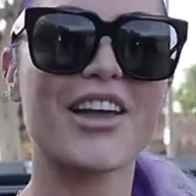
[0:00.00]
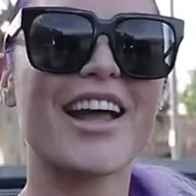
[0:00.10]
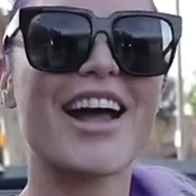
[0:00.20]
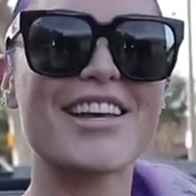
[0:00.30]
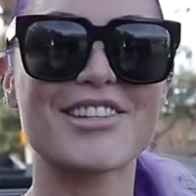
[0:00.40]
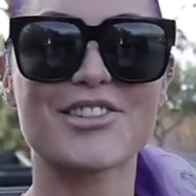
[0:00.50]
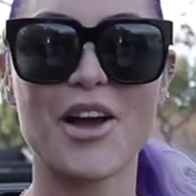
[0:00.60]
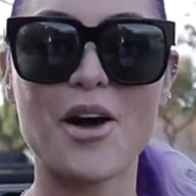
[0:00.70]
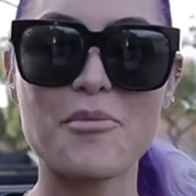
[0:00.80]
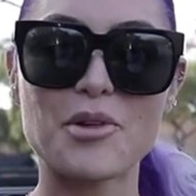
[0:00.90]
Okay, guys, so
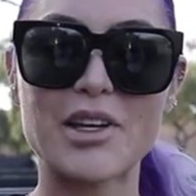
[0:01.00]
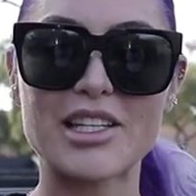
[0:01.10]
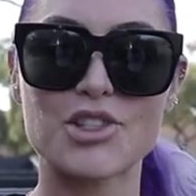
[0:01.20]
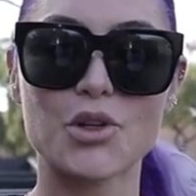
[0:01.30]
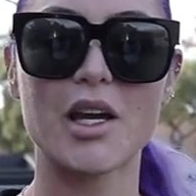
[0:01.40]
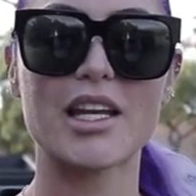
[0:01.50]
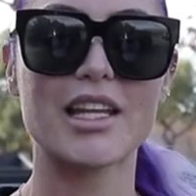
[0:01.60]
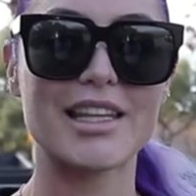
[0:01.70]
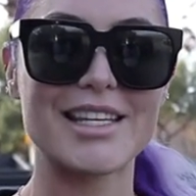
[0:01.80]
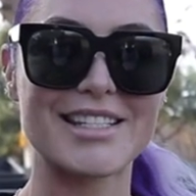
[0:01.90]
I hope you enjoyed
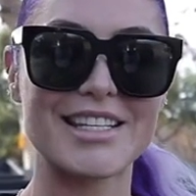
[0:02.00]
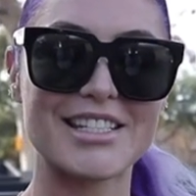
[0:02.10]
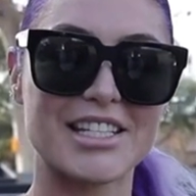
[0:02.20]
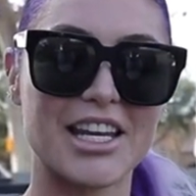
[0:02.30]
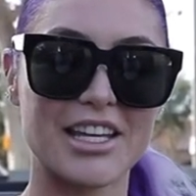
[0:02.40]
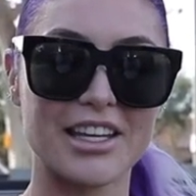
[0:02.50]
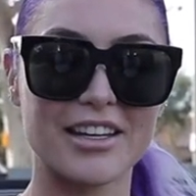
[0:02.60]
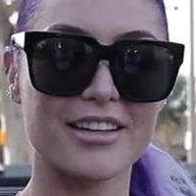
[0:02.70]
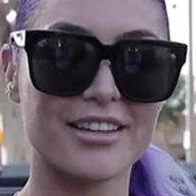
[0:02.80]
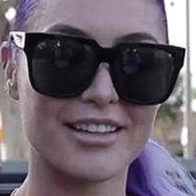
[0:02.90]
this skin
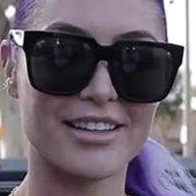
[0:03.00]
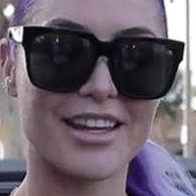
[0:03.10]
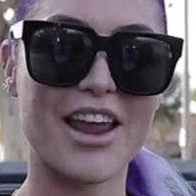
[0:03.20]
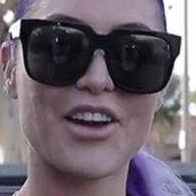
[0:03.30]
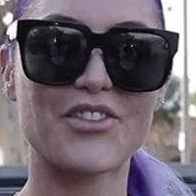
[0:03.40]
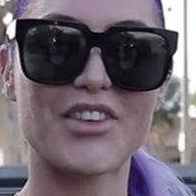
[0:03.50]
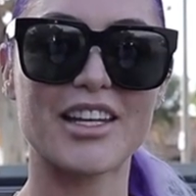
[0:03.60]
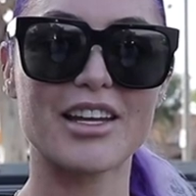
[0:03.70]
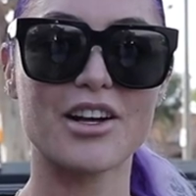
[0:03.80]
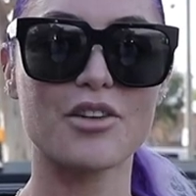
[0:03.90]

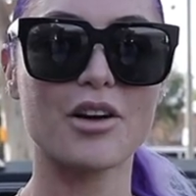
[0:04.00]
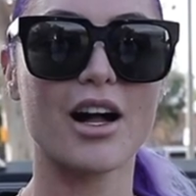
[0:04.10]
video.